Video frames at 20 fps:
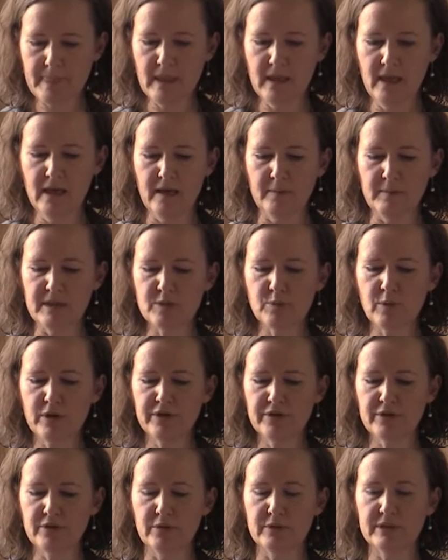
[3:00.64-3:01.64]
It's
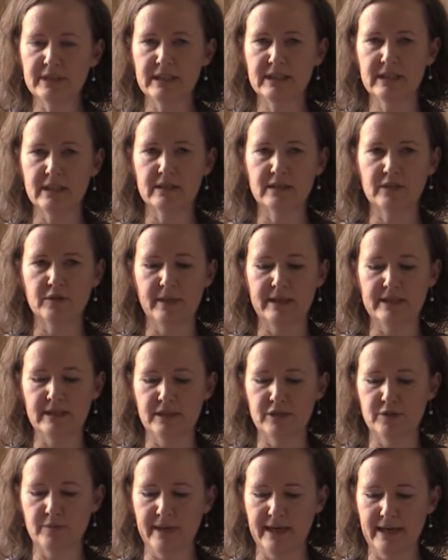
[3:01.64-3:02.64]
worth noting that the
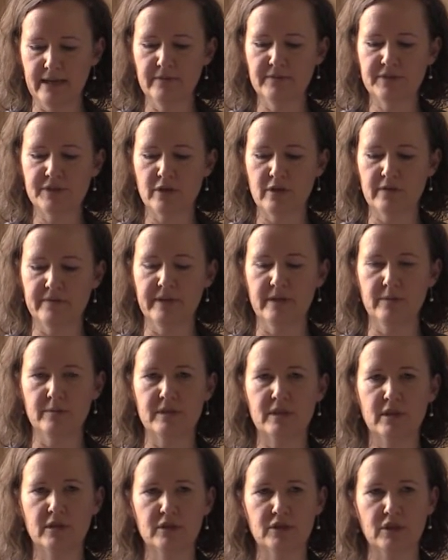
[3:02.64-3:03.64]
2012 survey
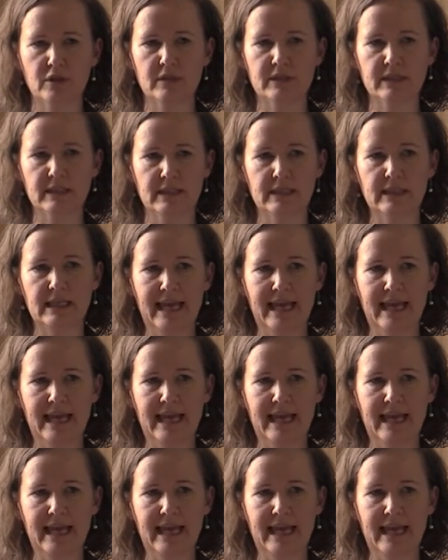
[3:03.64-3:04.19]
was conducted at the